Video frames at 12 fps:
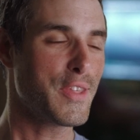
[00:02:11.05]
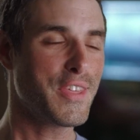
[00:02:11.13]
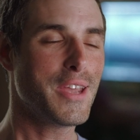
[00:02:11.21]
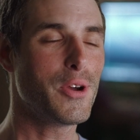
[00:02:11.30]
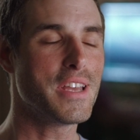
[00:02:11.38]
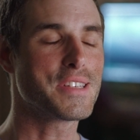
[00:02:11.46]
And the
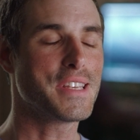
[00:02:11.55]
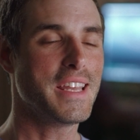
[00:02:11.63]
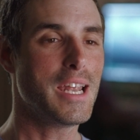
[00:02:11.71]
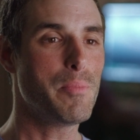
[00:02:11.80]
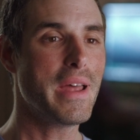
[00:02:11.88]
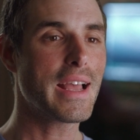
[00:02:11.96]
thing is,
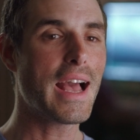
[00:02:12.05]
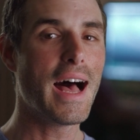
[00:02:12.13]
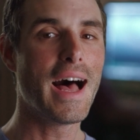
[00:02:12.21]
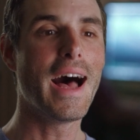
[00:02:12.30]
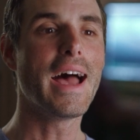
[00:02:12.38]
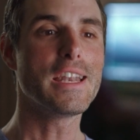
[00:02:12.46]
it had been
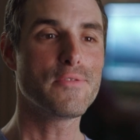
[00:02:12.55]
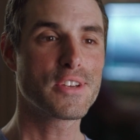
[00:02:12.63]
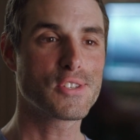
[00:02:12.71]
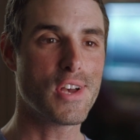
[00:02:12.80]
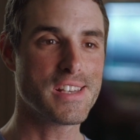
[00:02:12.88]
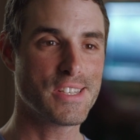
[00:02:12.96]
kind of
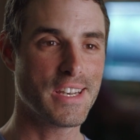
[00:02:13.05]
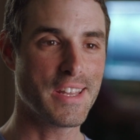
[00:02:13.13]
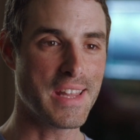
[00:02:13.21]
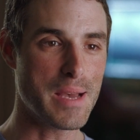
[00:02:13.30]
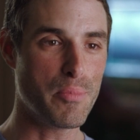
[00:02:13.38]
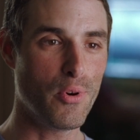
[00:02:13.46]
exhausting
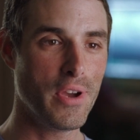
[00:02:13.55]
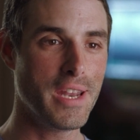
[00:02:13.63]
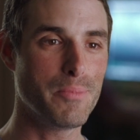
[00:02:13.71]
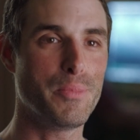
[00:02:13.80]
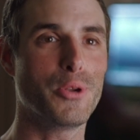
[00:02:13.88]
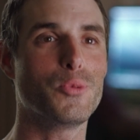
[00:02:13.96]
to that
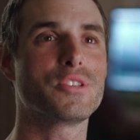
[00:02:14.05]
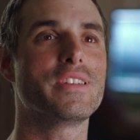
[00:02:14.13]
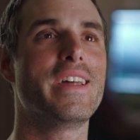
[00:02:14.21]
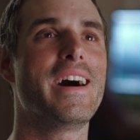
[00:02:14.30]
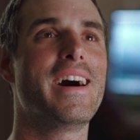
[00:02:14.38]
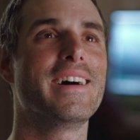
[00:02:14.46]
point, but it was
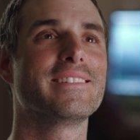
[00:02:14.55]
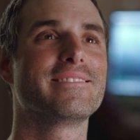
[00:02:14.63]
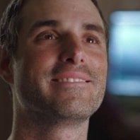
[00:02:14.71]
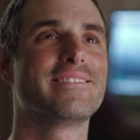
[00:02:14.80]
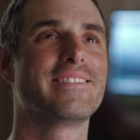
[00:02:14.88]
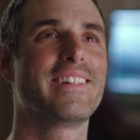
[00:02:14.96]
not
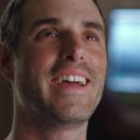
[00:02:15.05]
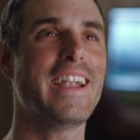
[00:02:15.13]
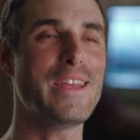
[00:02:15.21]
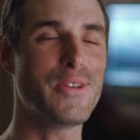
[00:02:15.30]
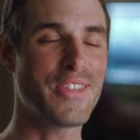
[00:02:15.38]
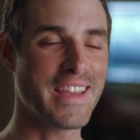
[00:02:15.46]

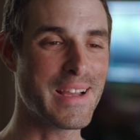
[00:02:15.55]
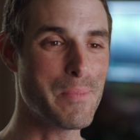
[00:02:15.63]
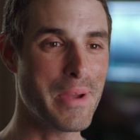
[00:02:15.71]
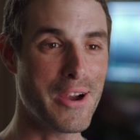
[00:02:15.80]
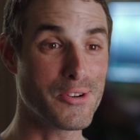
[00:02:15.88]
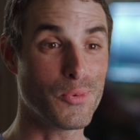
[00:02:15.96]
anything
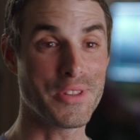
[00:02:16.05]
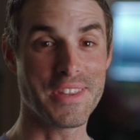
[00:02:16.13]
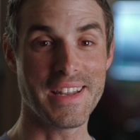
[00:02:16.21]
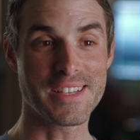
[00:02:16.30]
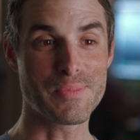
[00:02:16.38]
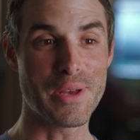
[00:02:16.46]
compared to what
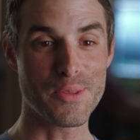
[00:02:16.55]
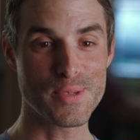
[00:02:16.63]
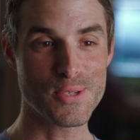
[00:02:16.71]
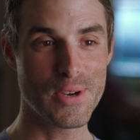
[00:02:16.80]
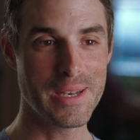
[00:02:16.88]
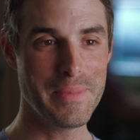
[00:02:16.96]
the next month
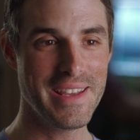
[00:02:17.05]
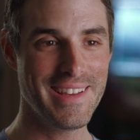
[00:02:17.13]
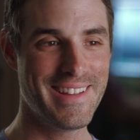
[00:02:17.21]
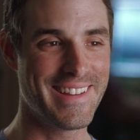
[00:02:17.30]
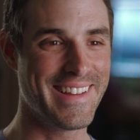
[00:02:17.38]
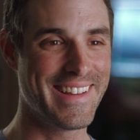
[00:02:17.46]
was going to be.